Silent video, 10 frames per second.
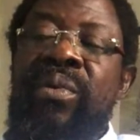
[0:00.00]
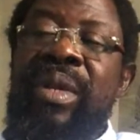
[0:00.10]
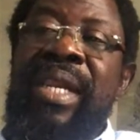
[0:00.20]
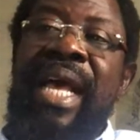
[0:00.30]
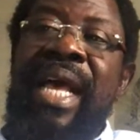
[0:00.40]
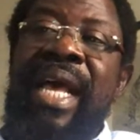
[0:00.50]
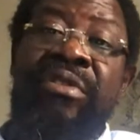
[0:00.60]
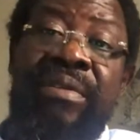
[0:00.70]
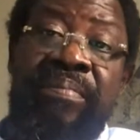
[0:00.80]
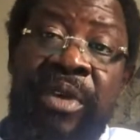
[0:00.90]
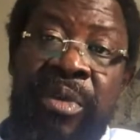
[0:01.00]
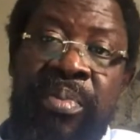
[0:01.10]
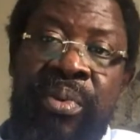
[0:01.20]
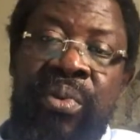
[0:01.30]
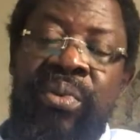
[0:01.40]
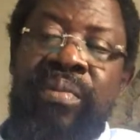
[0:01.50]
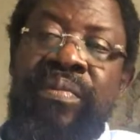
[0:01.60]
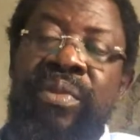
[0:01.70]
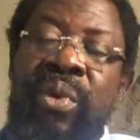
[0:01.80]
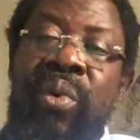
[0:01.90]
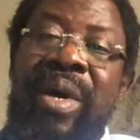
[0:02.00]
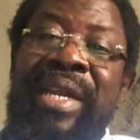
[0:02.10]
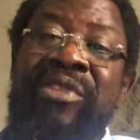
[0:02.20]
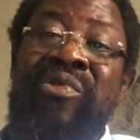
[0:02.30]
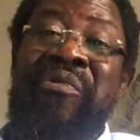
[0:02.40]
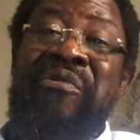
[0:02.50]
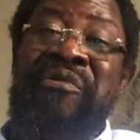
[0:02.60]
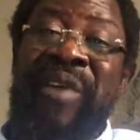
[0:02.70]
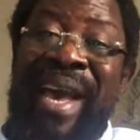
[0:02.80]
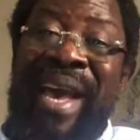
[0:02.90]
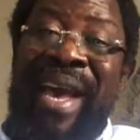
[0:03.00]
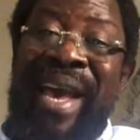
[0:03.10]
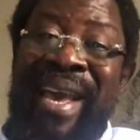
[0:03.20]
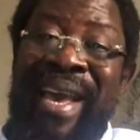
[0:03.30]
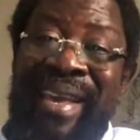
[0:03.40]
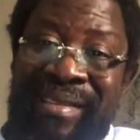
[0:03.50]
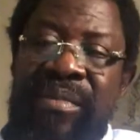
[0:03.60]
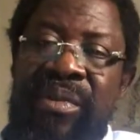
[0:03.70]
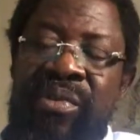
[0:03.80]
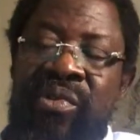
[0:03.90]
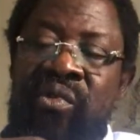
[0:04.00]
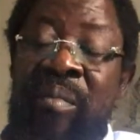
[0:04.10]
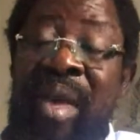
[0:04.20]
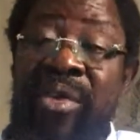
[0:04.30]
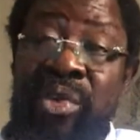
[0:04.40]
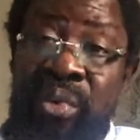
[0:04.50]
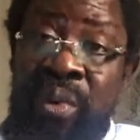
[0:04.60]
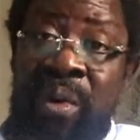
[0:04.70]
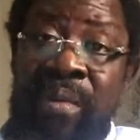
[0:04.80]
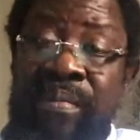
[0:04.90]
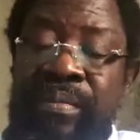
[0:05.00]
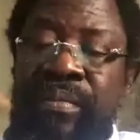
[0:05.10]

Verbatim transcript: were largely people who had to fight to make sure